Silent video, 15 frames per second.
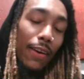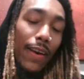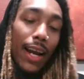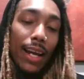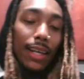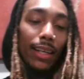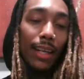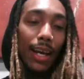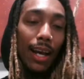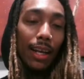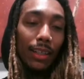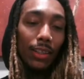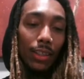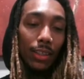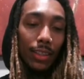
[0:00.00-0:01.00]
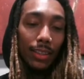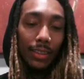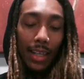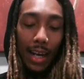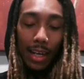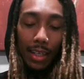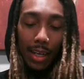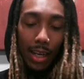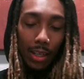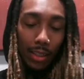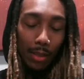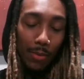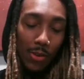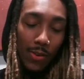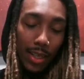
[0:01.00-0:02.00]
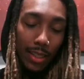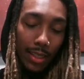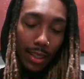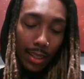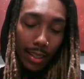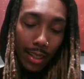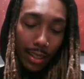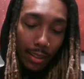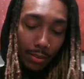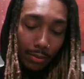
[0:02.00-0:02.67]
right, I'm gonna start now. Give me one second.